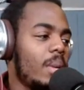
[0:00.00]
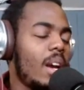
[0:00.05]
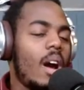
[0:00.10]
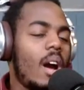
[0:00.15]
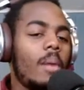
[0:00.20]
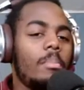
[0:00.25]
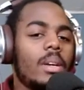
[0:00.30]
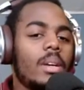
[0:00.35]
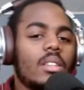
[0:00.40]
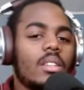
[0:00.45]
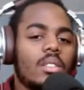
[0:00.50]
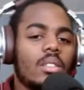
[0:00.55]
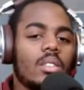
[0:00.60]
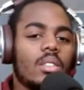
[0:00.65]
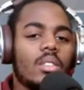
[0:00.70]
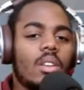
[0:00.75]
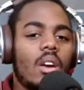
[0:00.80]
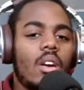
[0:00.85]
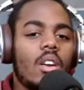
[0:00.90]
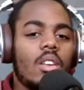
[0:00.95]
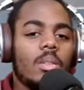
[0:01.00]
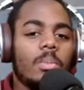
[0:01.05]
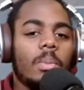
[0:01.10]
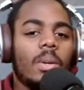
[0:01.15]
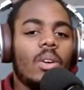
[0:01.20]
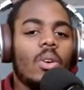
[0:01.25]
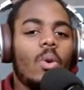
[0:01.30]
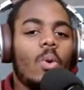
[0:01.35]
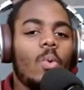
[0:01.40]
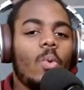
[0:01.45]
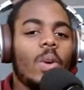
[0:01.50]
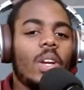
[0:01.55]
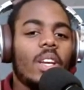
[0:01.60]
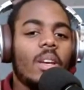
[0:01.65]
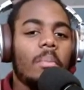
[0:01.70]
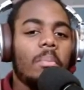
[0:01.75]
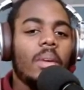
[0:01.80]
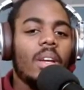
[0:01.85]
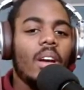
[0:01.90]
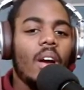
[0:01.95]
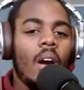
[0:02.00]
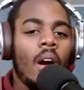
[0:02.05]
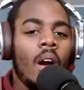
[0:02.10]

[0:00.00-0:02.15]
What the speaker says: our biggest discouragement, or we can be